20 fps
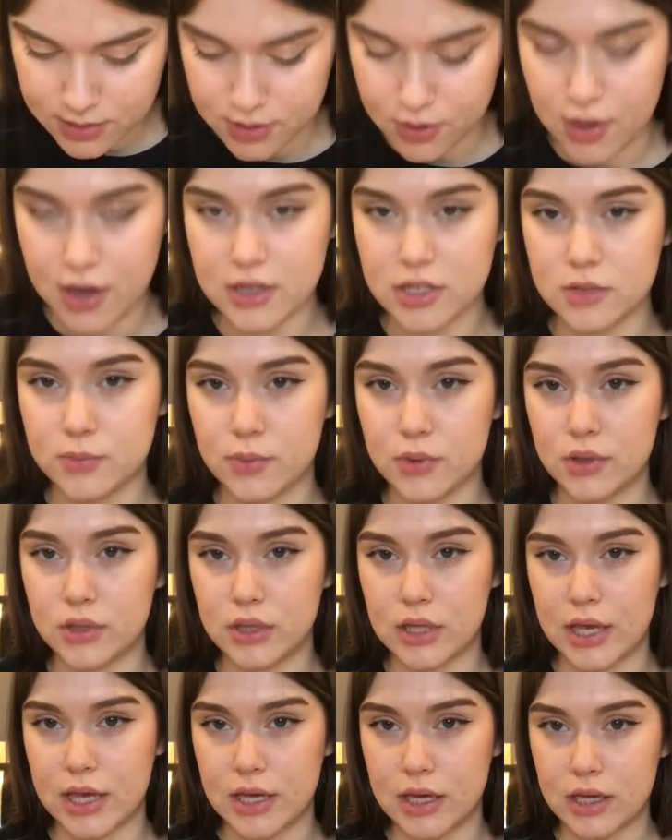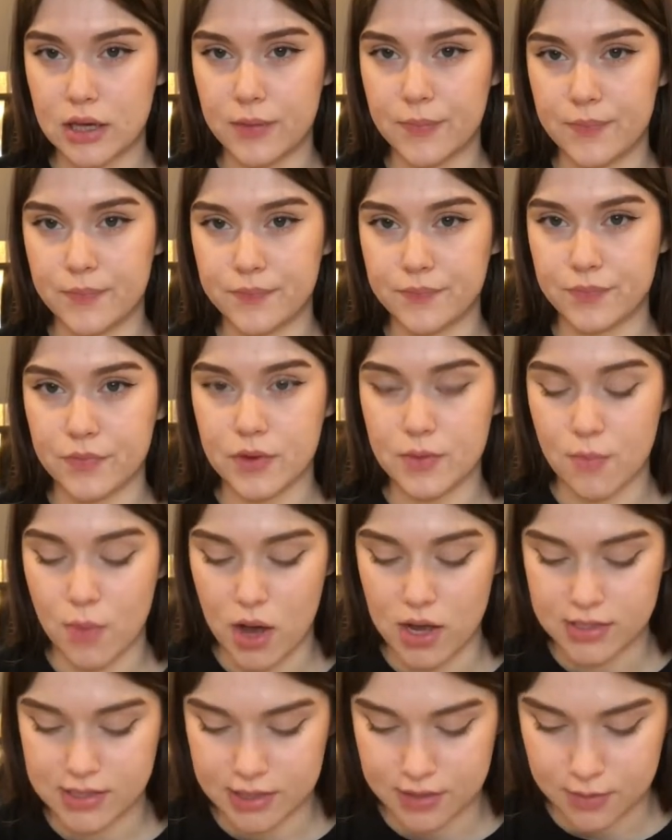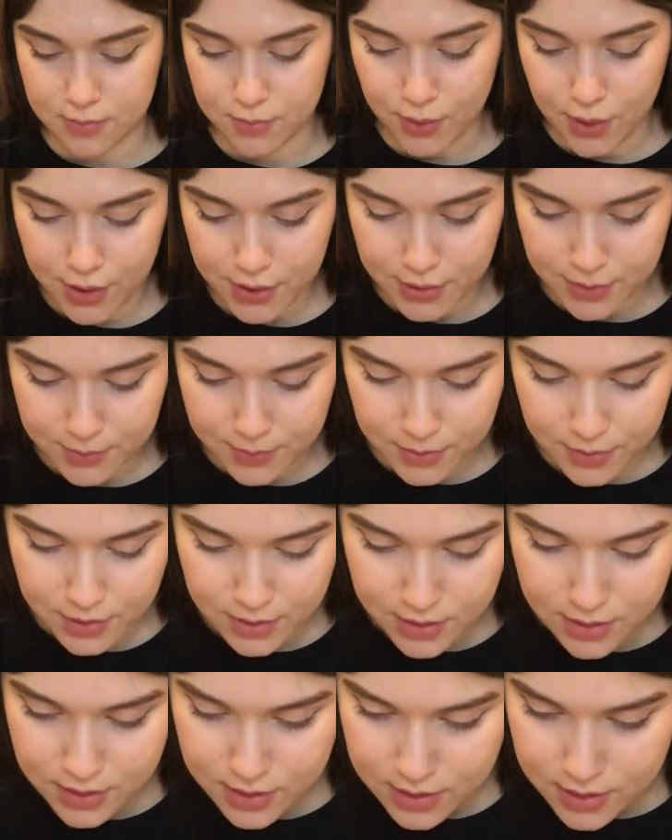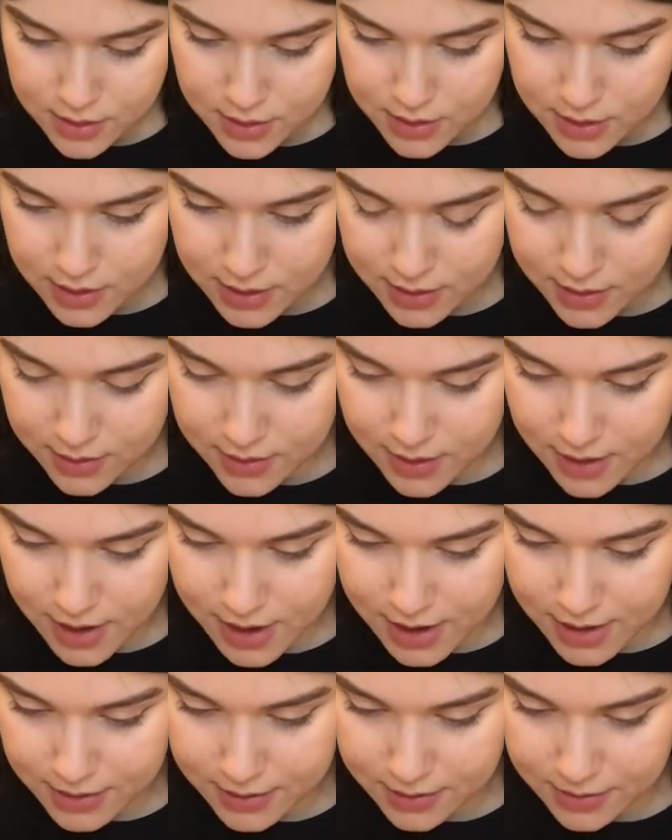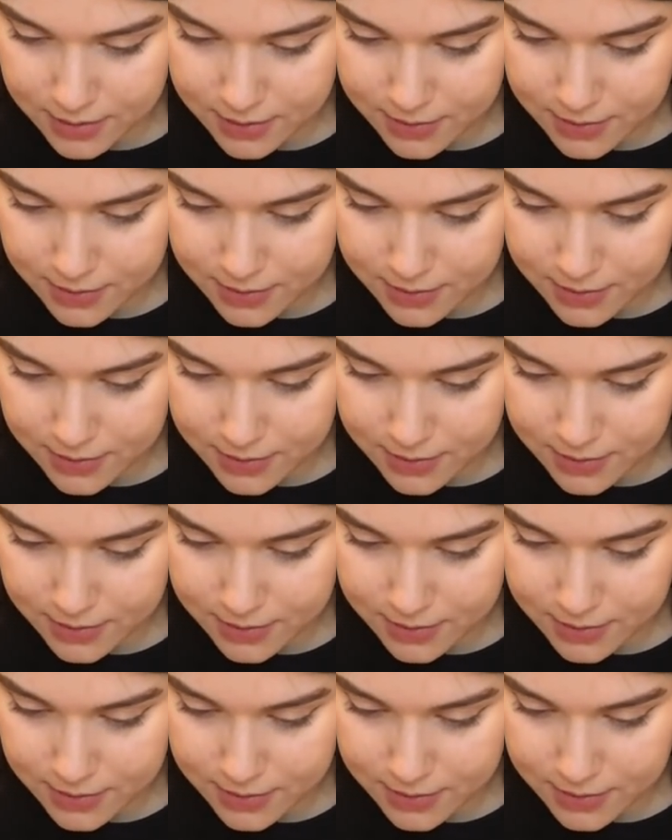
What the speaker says: So I just put like moss at the bottom, and then